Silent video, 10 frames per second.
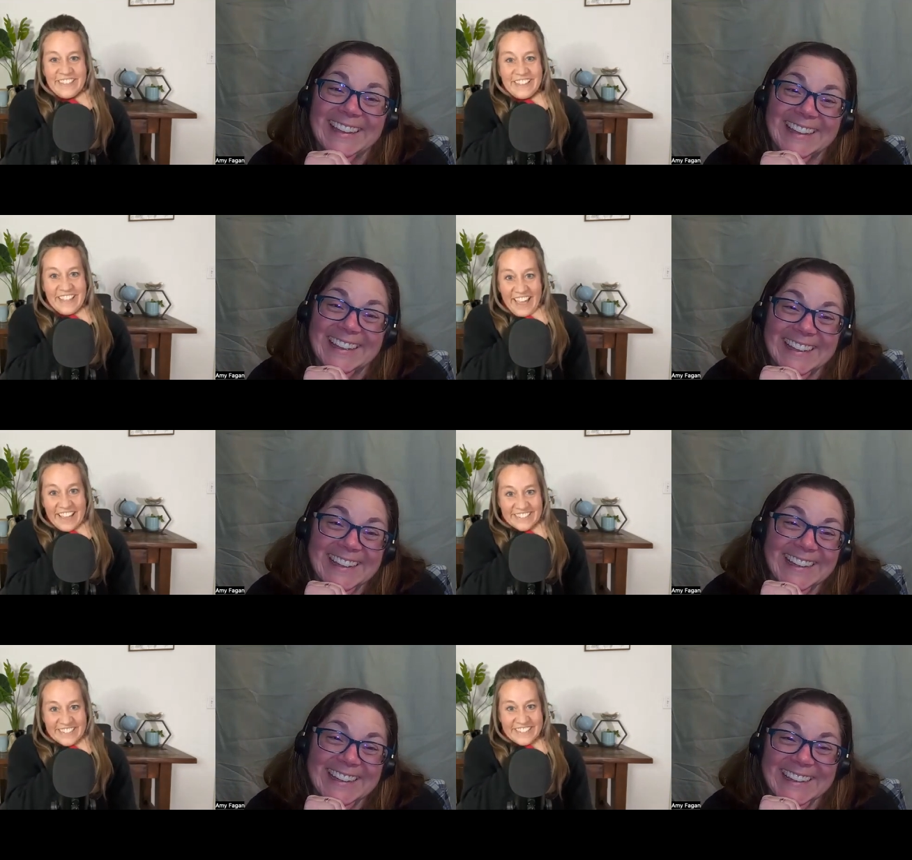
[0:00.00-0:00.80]

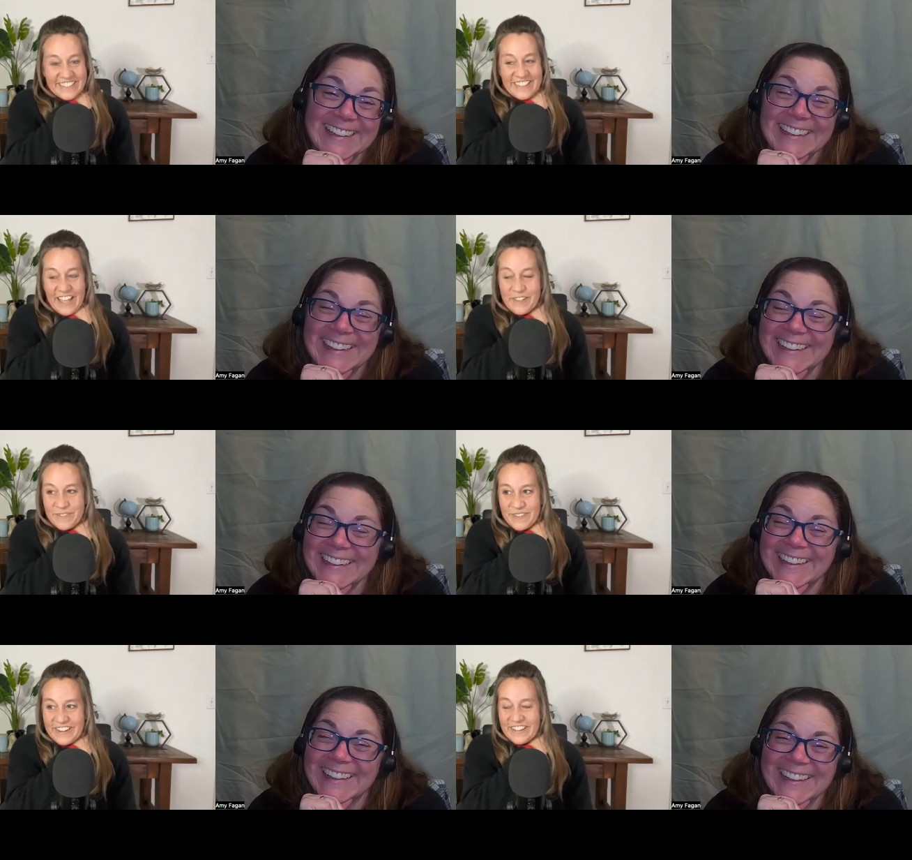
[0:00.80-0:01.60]
Speaker 1: Yes that's
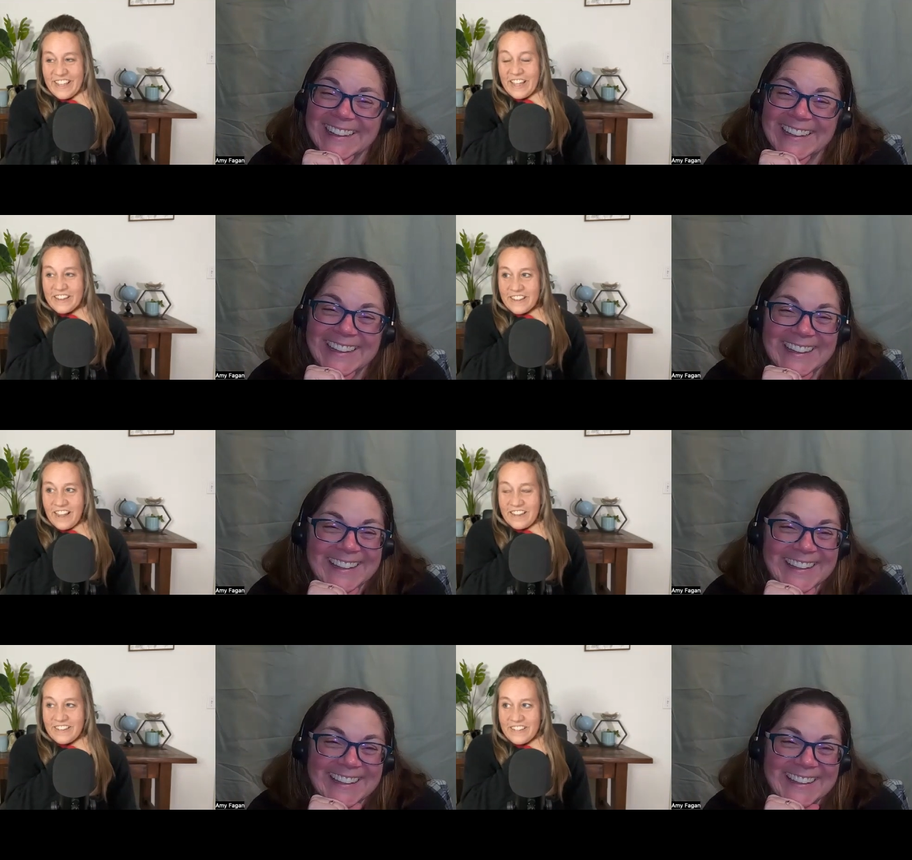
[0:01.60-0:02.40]
when yeah
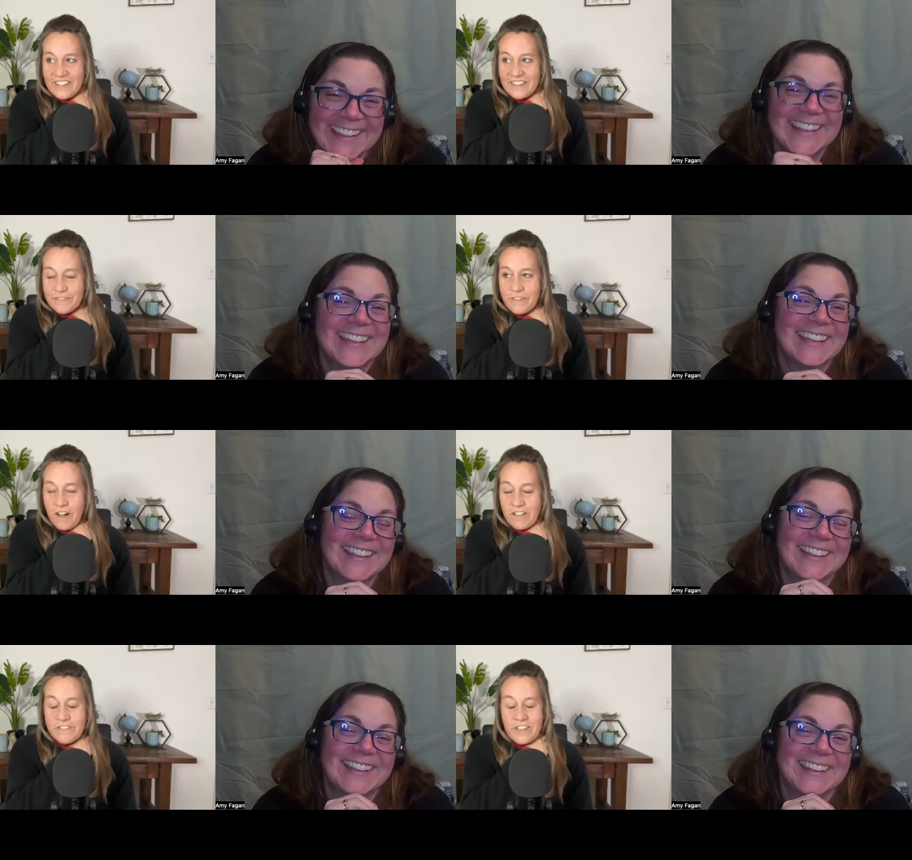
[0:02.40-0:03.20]
90
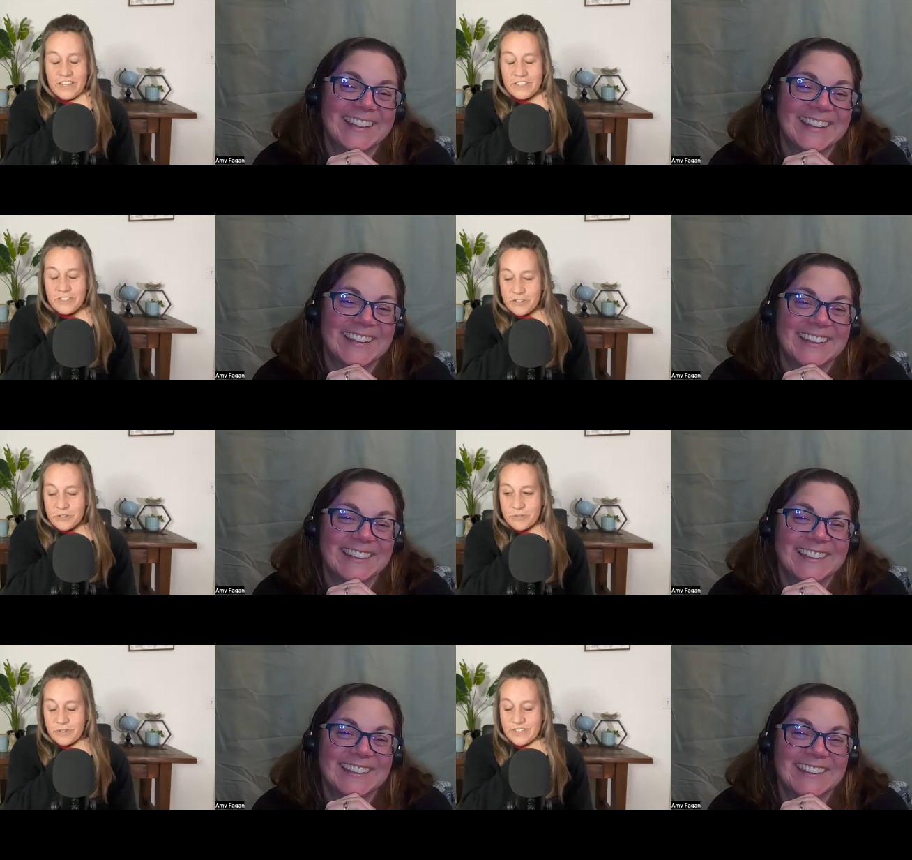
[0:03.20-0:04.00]
fall of
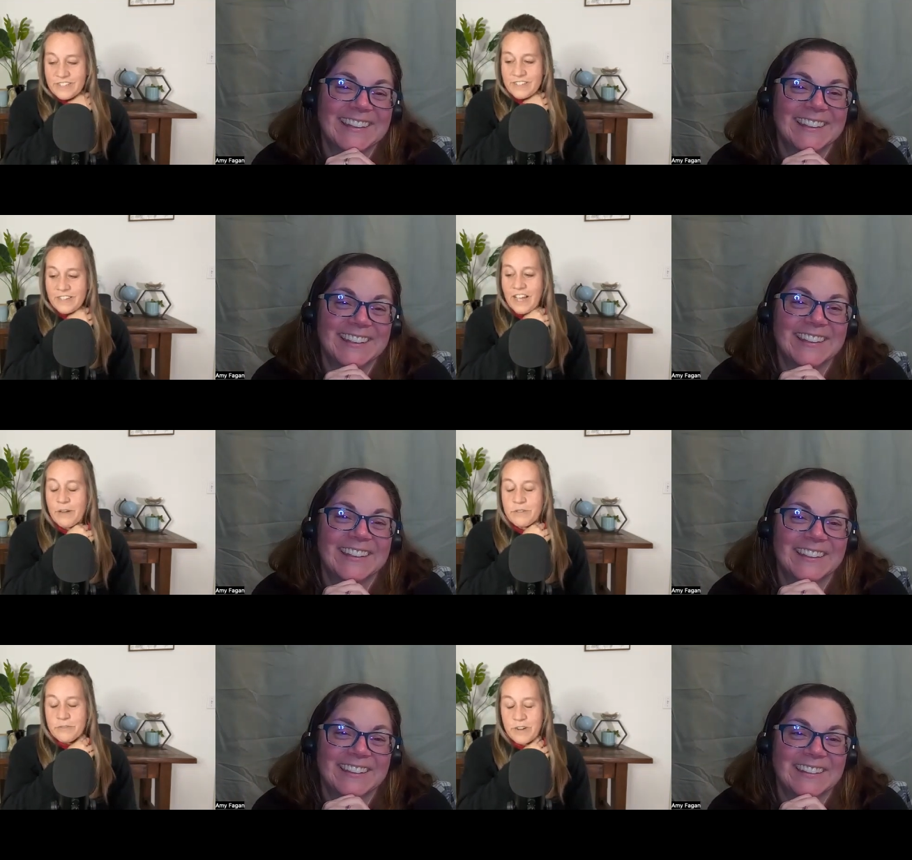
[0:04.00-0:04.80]
92 i
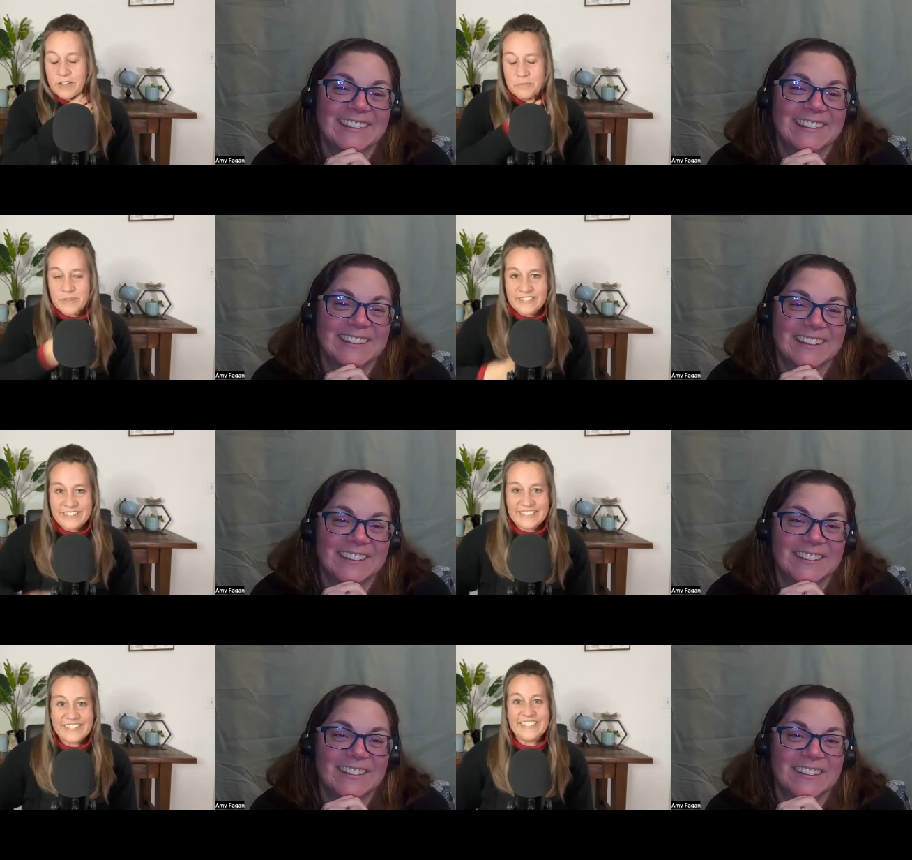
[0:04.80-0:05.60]
was a freshman
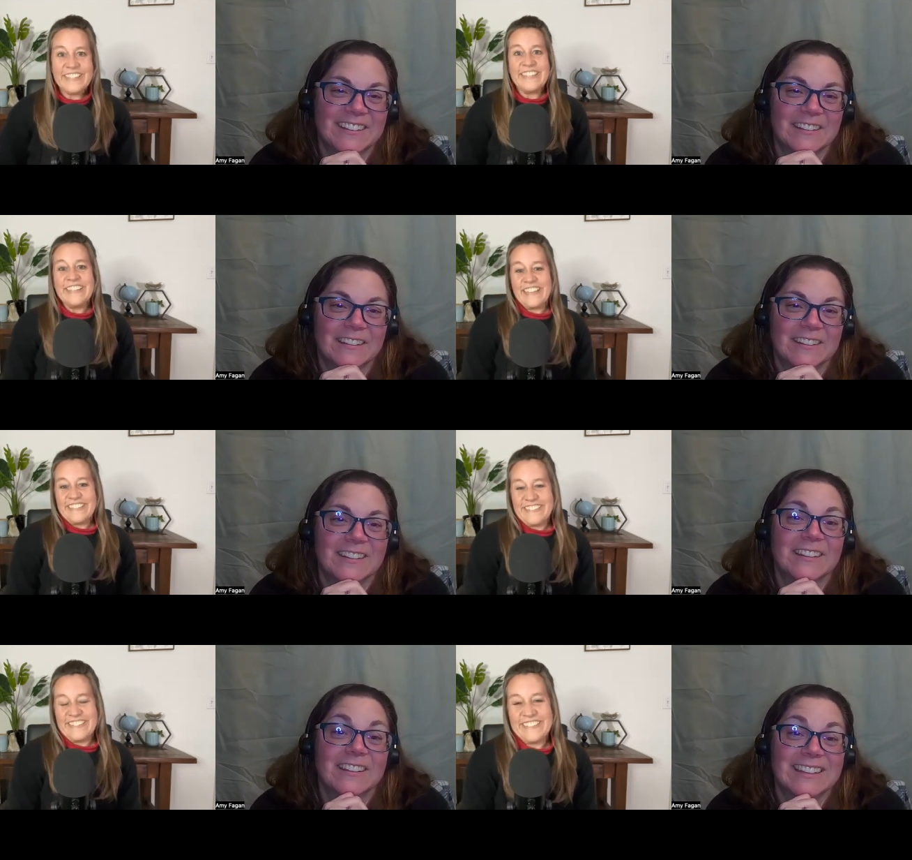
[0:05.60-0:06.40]

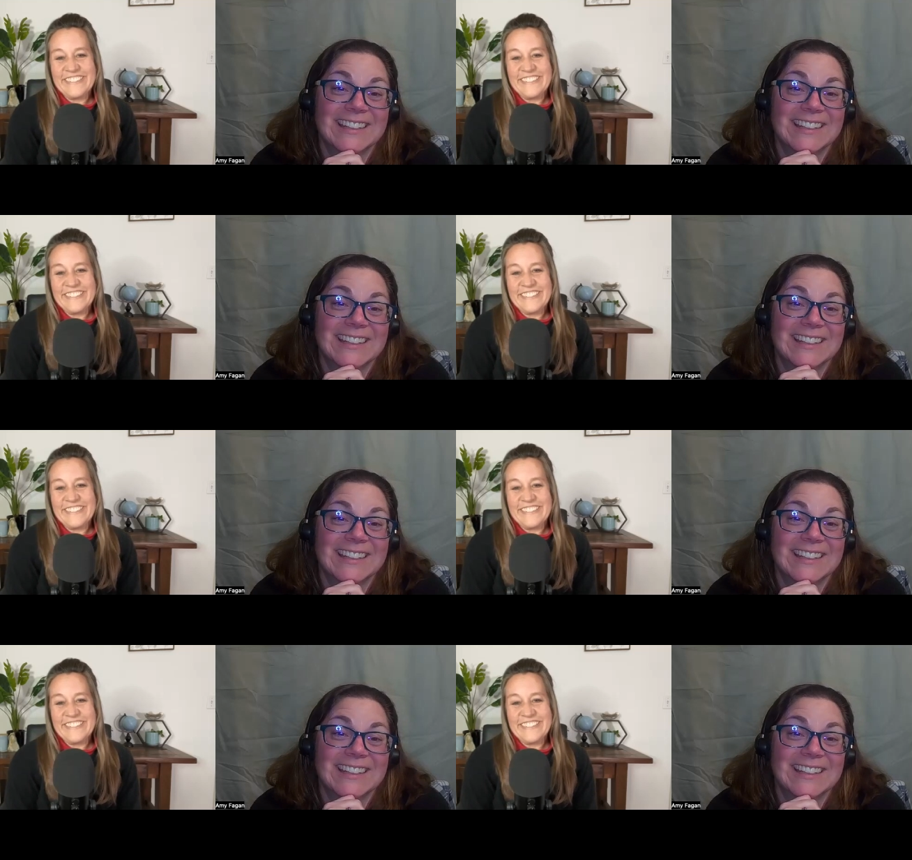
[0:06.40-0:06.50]
yes